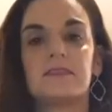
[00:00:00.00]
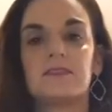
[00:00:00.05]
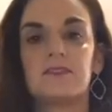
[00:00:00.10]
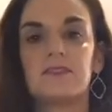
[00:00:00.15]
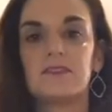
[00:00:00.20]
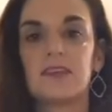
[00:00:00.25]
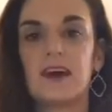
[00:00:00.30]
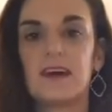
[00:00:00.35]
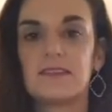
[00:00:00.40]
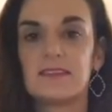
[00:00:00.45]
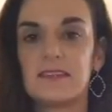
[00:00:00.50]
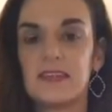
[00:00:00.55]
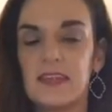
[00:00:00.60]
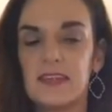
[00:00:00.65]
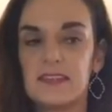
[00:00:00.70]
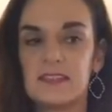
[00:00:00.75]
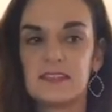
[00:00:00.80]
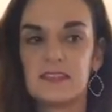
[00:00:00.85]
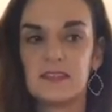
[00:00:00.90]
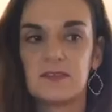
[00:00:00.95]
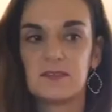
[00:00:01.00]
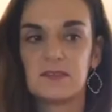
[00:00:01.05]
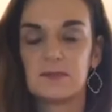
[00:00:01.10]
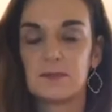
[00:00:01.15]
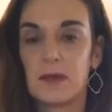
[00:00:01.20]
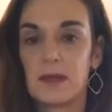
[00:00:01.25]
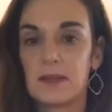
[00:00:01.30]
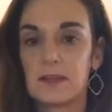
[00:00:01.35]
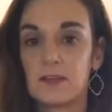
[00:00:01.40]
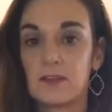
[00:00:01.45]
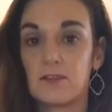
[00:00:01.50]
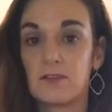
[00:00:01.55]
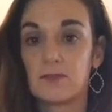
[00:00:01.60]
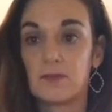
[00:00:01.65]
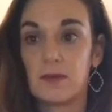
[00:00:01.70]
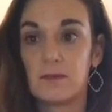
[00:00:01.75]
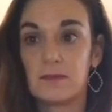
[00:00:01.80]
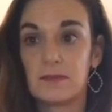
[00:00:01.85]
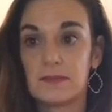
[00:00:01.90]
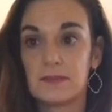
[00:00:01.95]
and 2018 was a banner year for
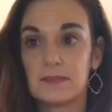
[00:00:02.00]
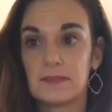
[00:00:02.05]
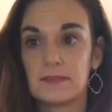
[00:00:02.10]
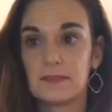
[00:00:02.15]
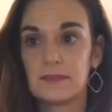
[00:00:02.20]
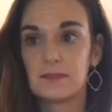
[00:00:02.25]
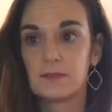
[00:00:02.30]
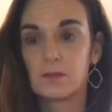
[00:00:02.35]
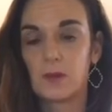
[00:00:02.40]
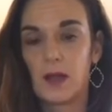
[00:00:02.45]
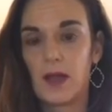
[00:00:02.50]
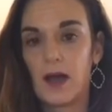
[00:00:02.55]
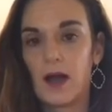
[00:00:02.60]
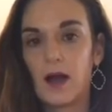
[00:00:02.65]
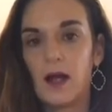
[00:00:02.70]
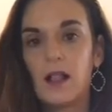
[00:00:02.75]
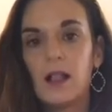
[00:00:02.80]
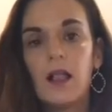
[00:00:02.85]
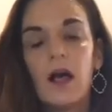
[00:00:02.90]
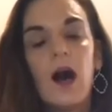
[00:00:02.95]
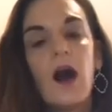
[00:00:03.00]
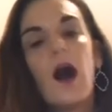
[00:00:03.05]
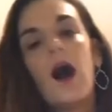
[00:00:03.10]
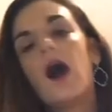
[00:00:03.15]
my business as well.